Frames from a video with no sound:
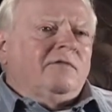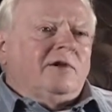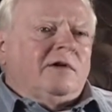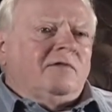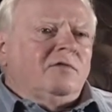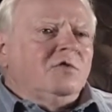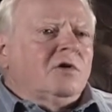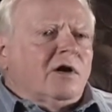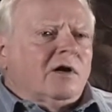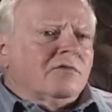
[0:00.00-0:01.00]
of new
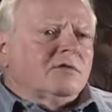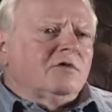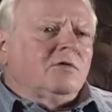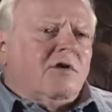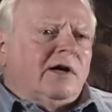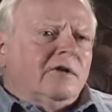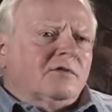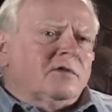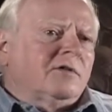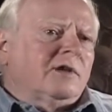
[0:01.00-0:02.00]
cars, new
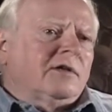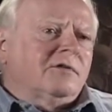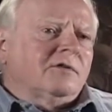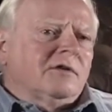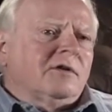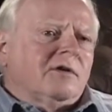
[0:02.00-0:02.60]
tires and things.